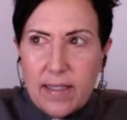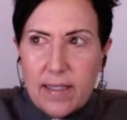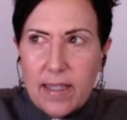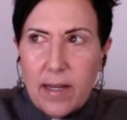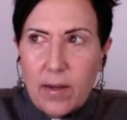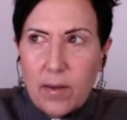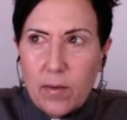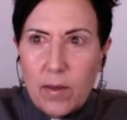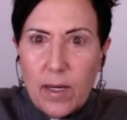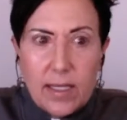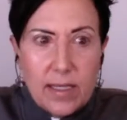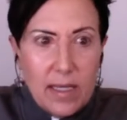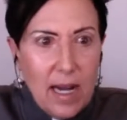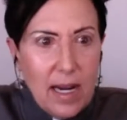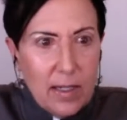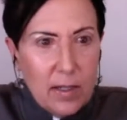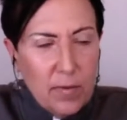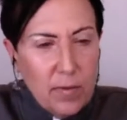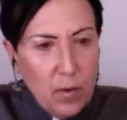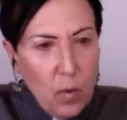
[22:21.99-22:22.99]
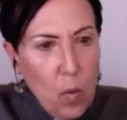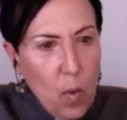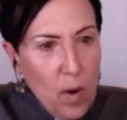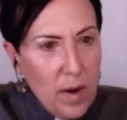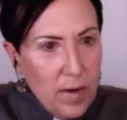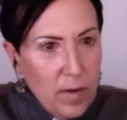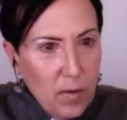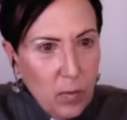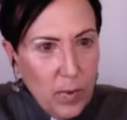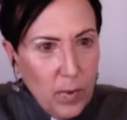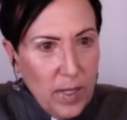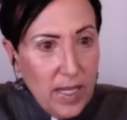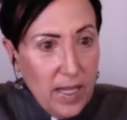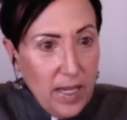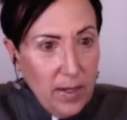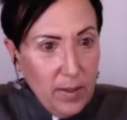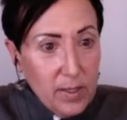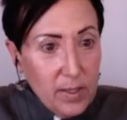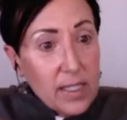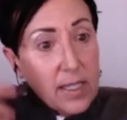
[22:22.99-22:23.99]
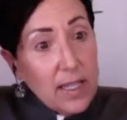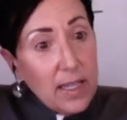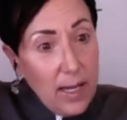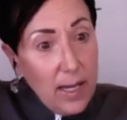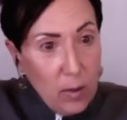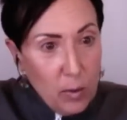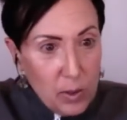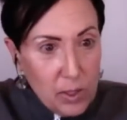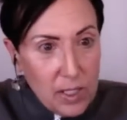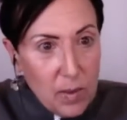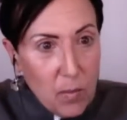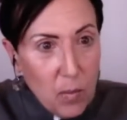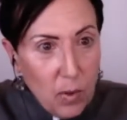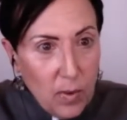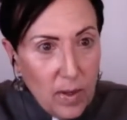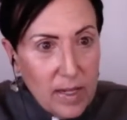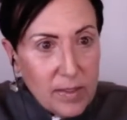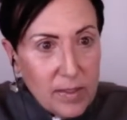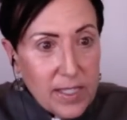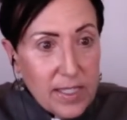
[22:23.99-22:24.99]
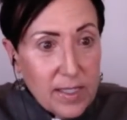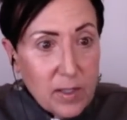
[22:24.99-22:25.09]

they're a doctor for 1 to 3 years and then they go somewhere else.